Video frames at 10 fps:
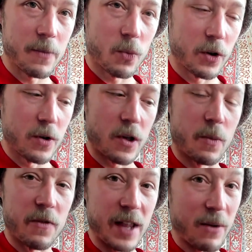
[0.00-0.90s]
where you're just
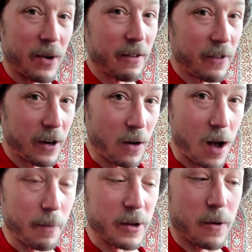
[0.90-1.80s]
moving that ring finger
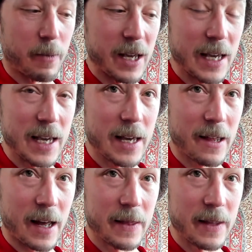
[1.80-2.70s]
up and your pinky is
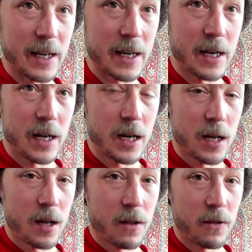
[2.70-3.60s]
on the
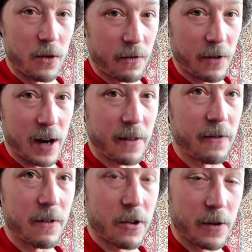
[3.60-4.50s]
3rd fret of the
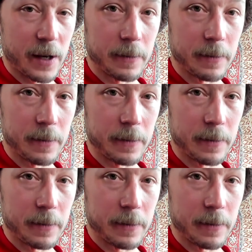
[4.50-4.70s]
5th string.